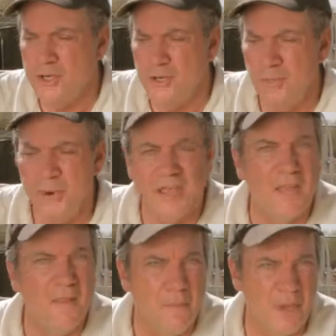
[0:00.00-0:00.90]
to bring
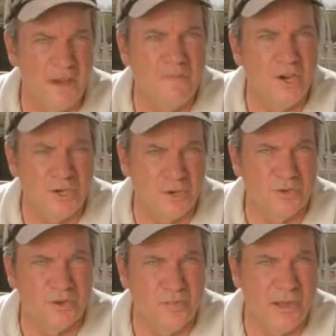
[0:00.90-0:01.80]
in the
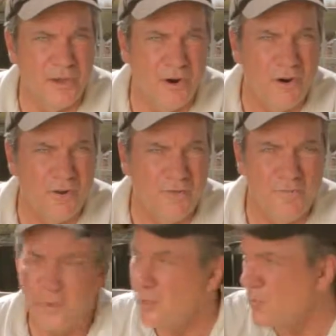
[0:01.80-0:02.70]
beneficials to my garden
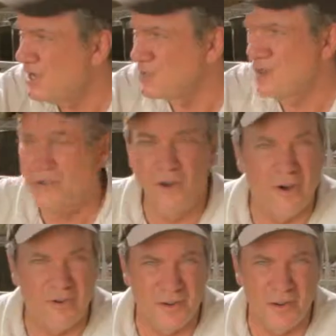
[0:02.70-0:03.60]
for the rest of the
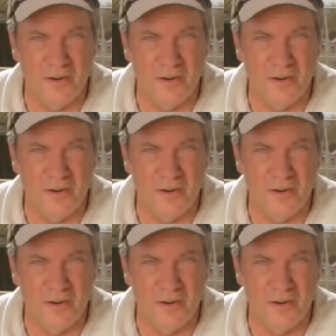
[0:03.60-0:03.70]
garden.